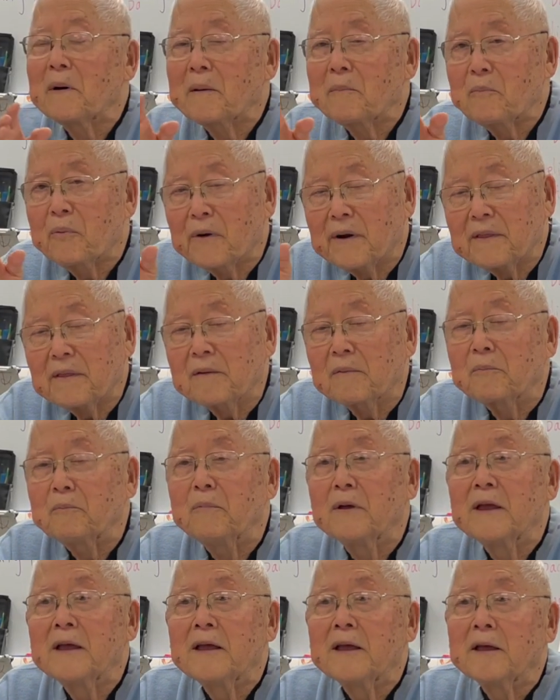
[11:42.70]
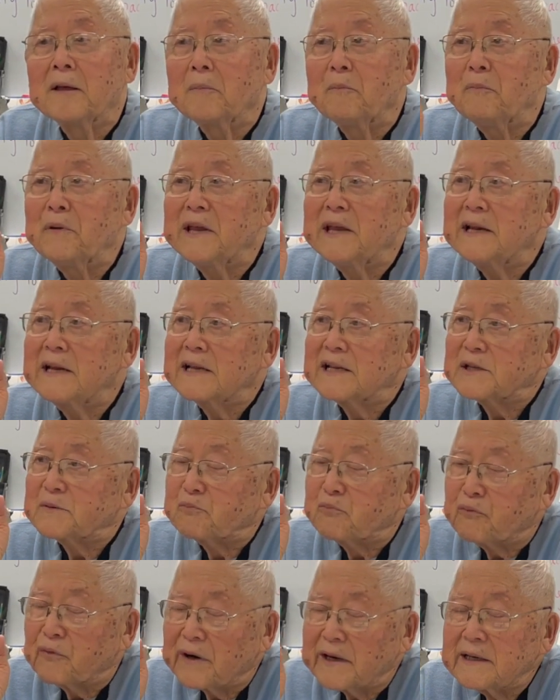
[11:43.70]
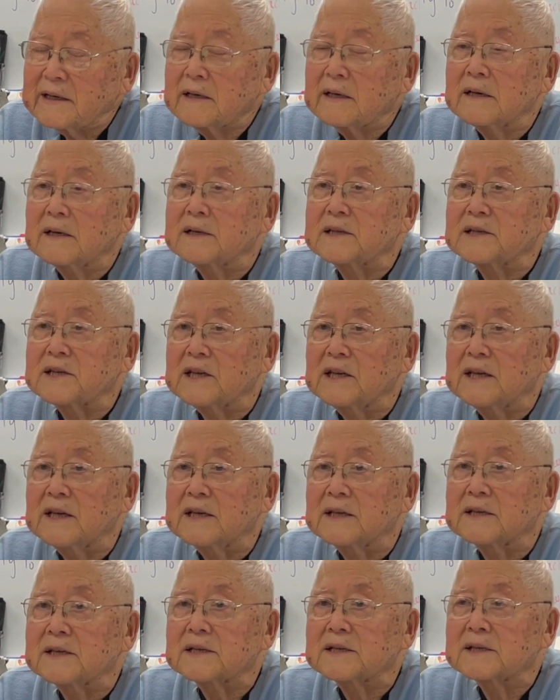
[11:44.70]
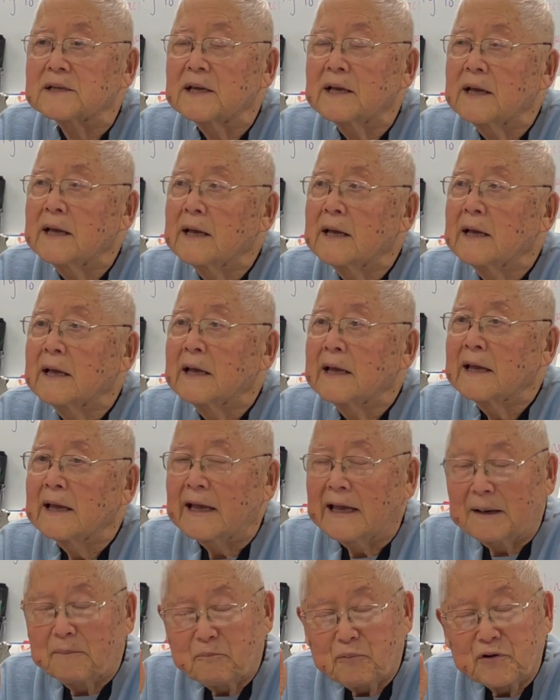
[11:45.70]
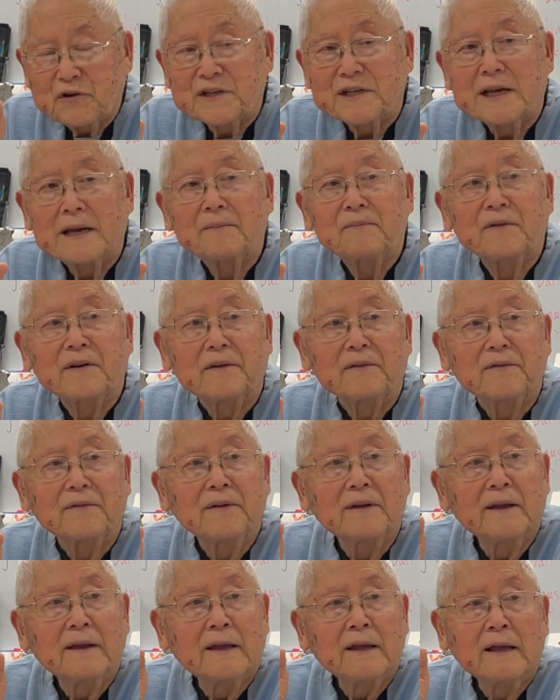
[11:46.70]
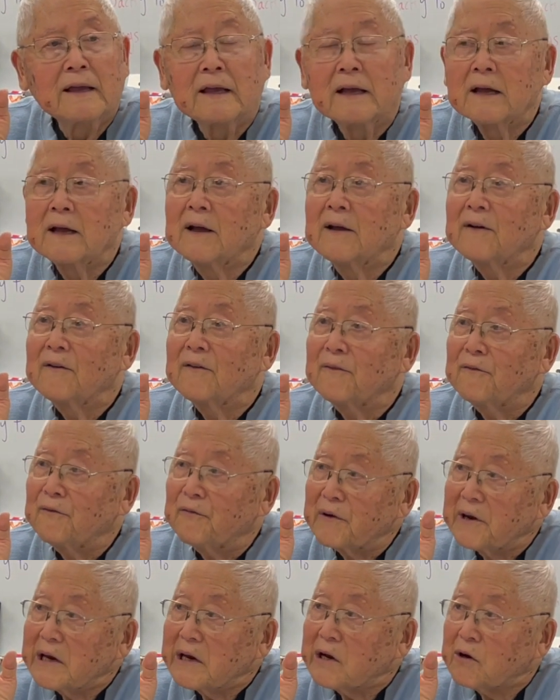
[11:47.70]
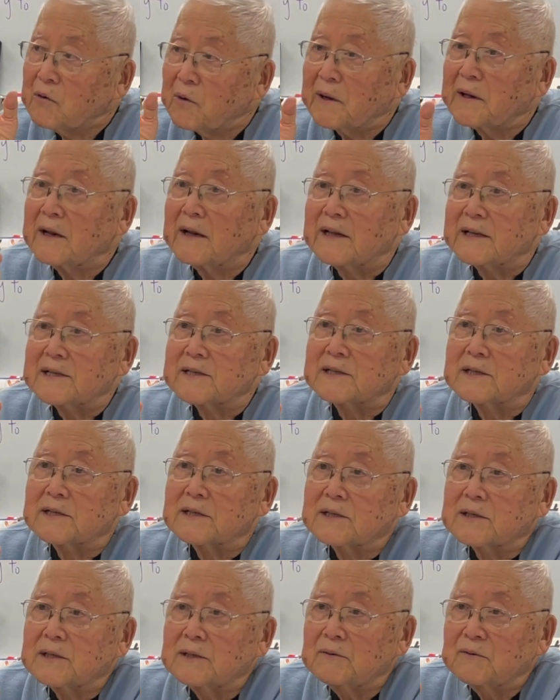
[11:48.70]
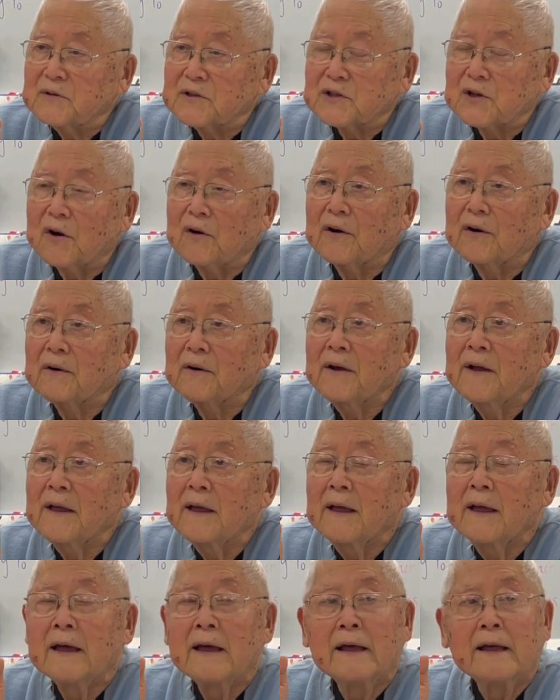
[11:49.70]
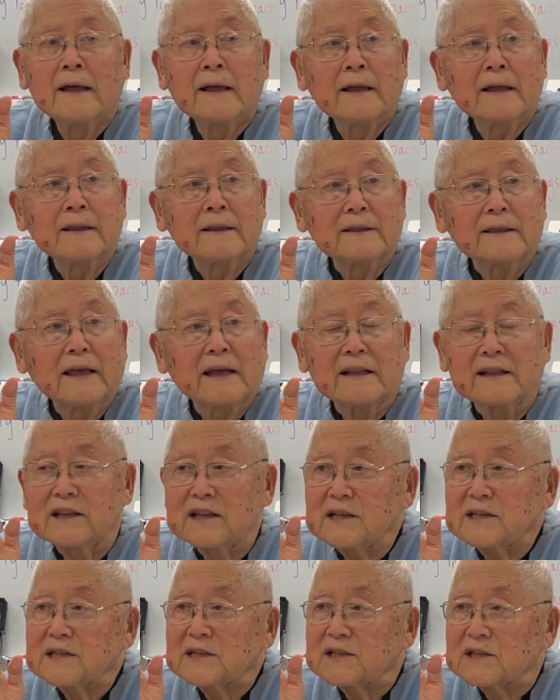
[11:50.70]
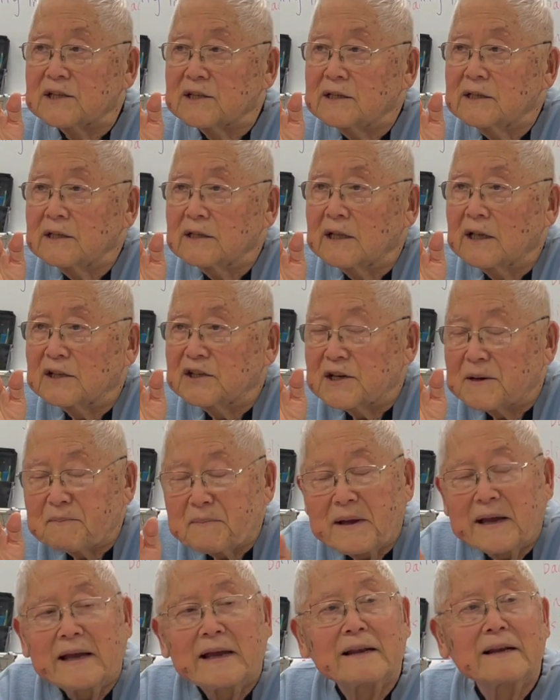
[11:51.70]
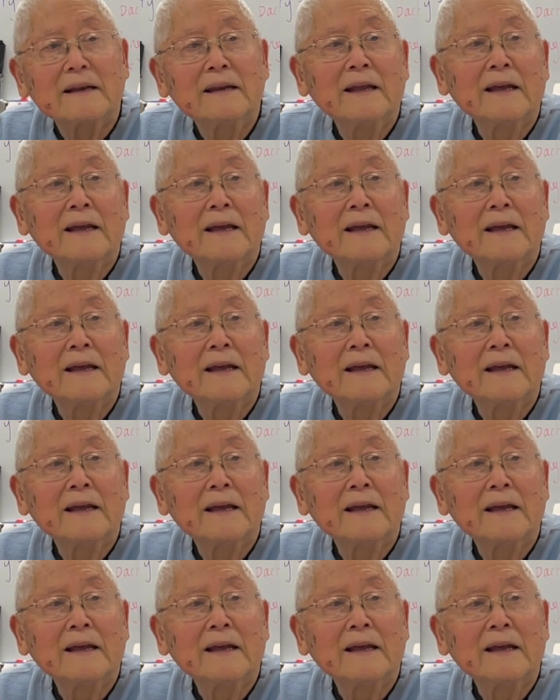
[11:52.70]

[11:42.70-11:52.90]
brother, being as bright as he is and perceptive, very quickly saw that the Japan